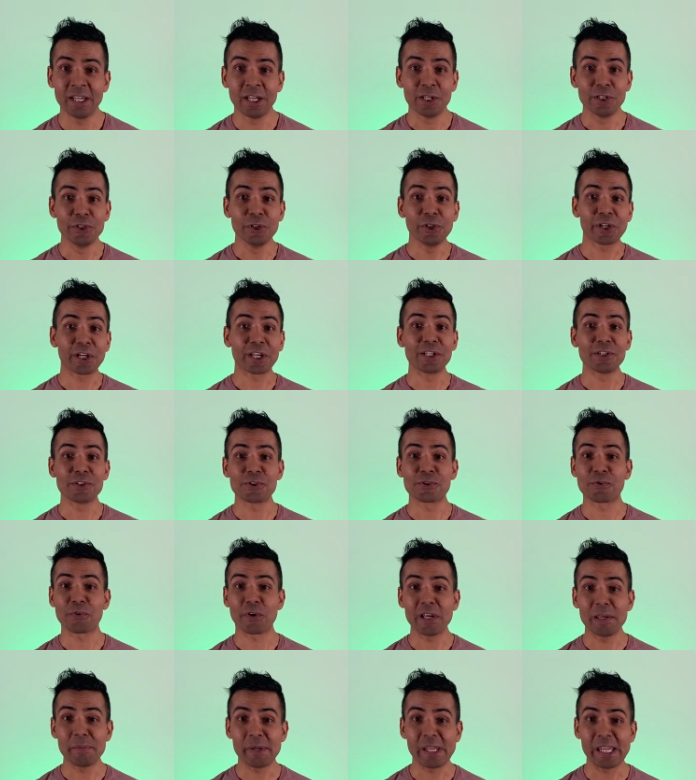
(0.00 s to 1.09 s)
You can
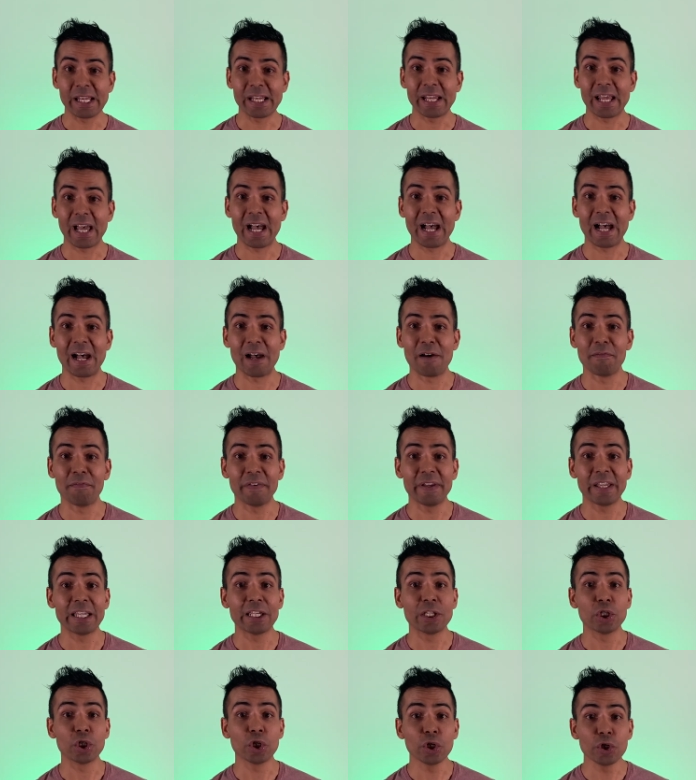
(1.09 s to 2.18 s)
stream in via
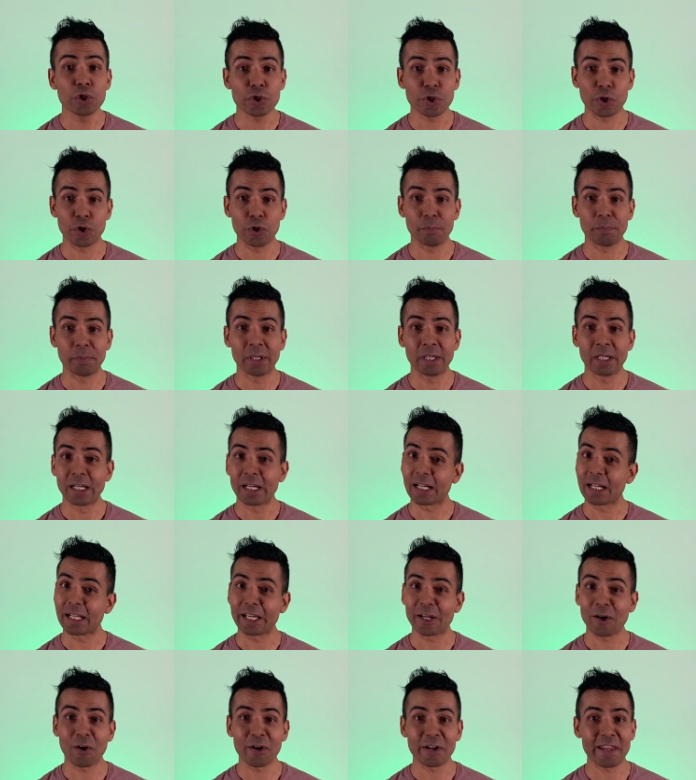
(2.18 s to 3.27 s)
YouTube.
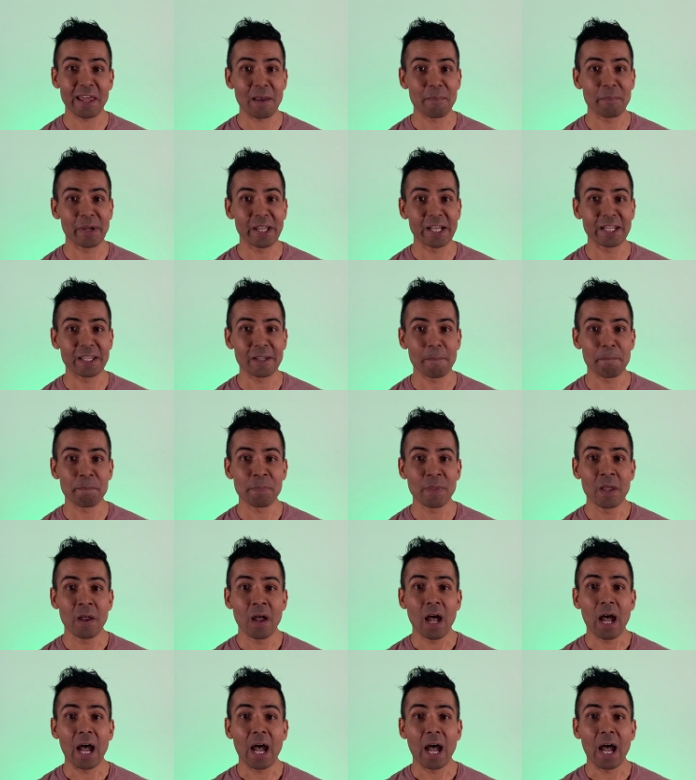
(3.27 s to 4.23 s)
Click onto that medium.